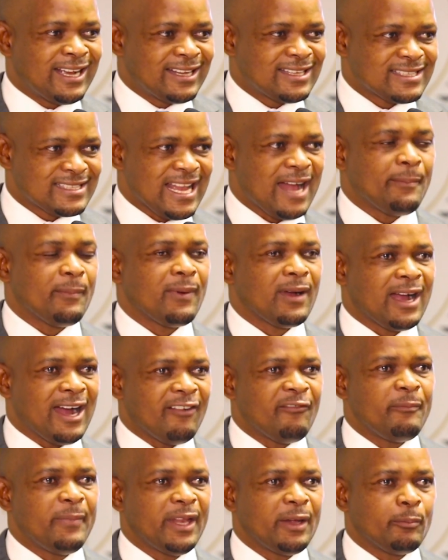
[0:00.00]
some
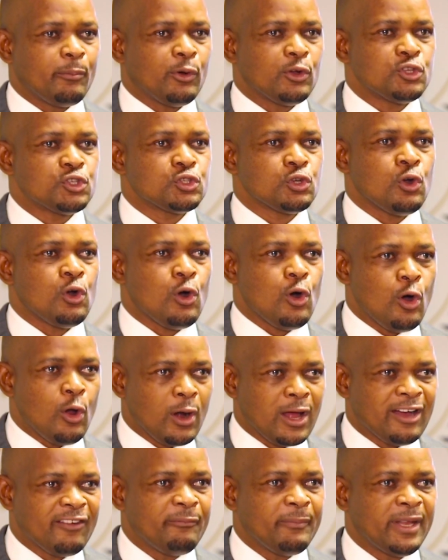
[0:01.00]
government bonds or all
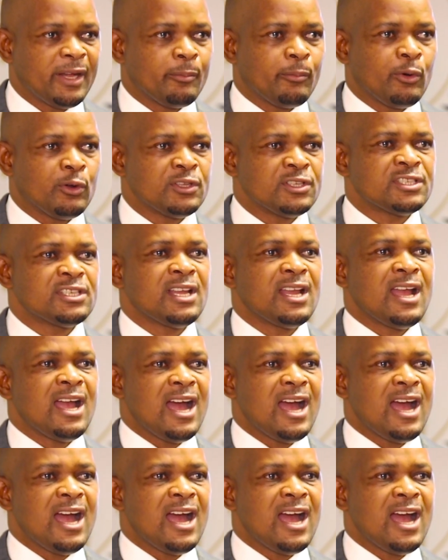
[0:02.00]
government bonds